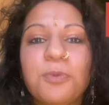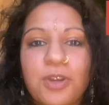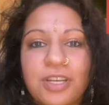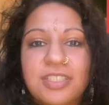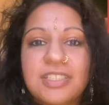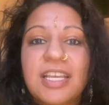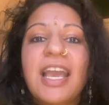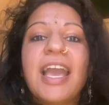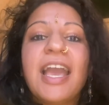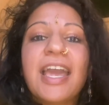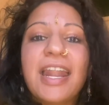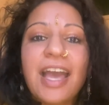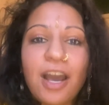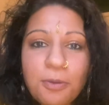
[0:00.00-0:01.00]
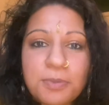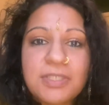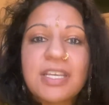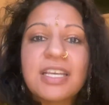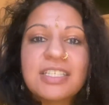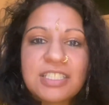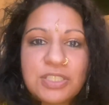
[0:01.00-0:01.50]
works. It helps
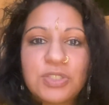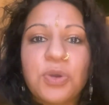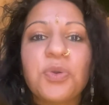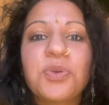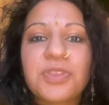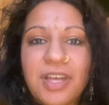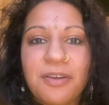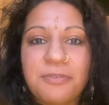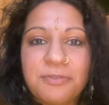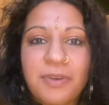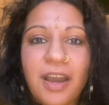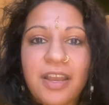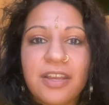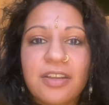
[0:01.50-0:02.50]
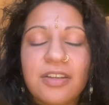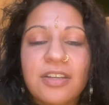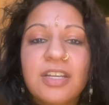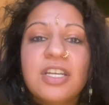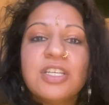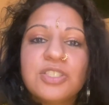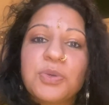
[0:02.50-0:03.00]
stoke that fire
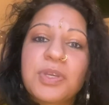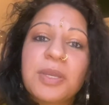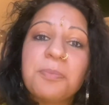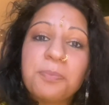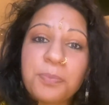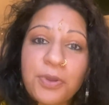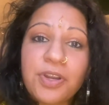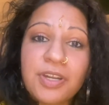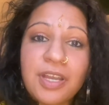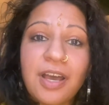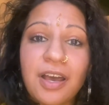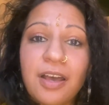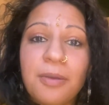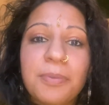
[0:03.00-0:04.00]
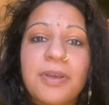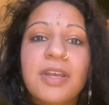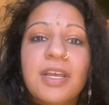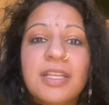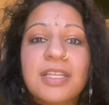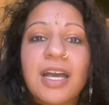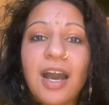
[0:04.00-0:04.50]
so it can burn up
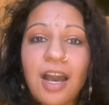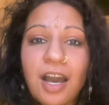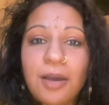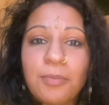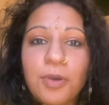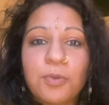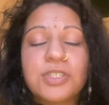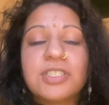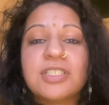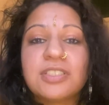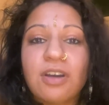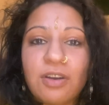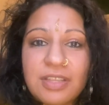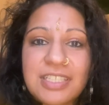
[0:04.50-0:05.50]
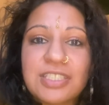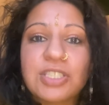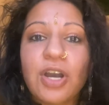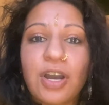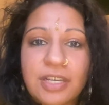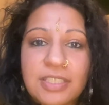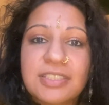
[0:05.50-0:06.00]
the ama, which is all these
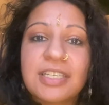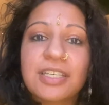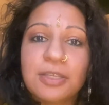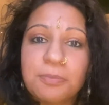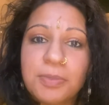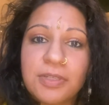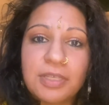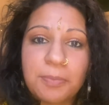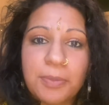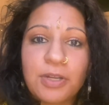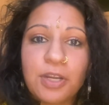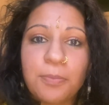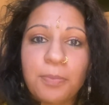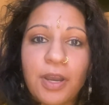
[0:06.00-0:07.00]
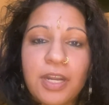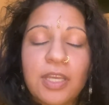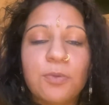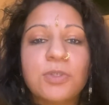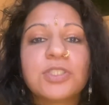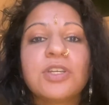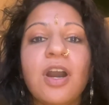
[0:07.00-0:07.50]
toxins that can build up in our body,
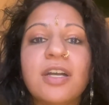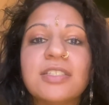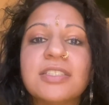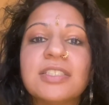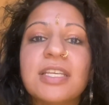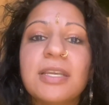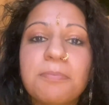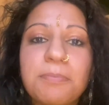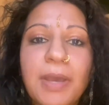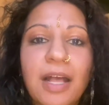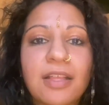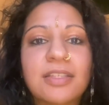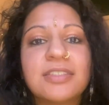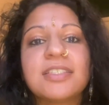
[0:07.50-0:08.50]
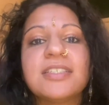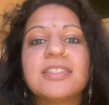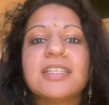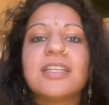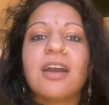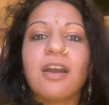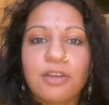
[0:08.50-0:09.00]
which causes imbalances
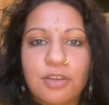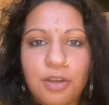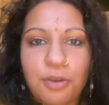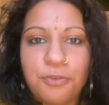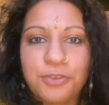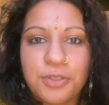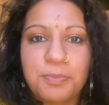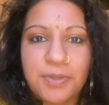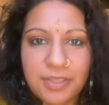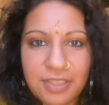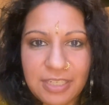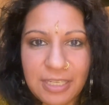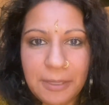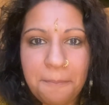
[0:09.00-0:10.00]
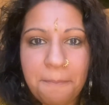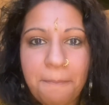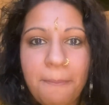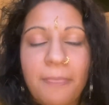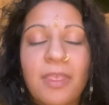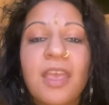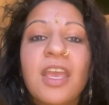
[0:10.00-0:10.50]
and uncomfortability
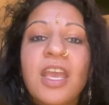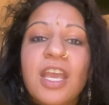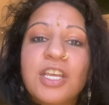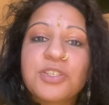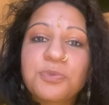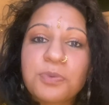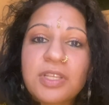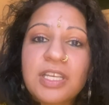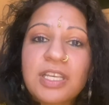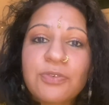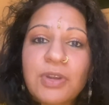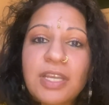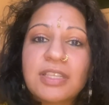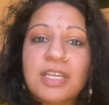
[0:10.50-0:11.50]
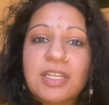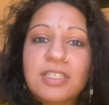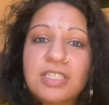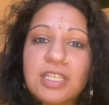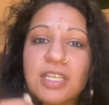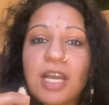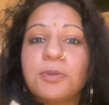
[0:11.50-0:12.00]
is really great that
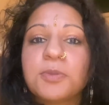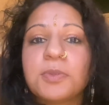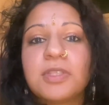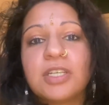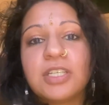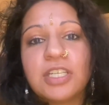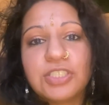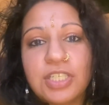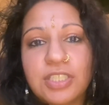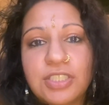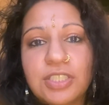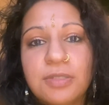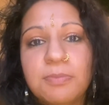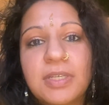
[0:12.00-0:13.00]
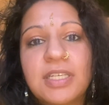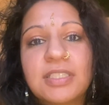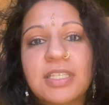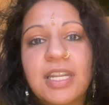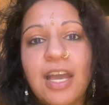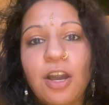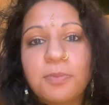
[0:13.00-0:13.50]
it helps with our digestion because
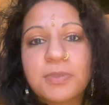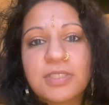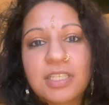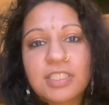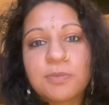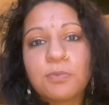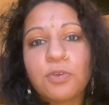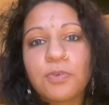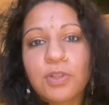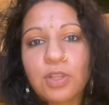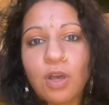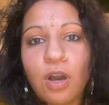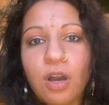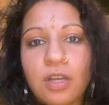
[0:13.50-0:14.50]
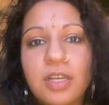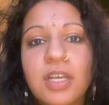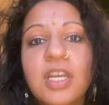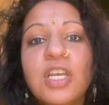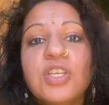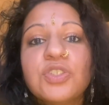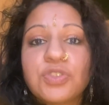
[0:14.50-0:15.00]
it helps things move along.
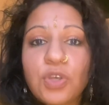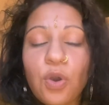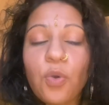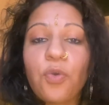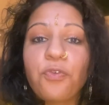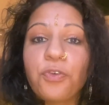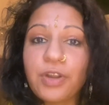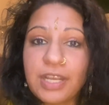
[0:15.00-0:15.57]
So for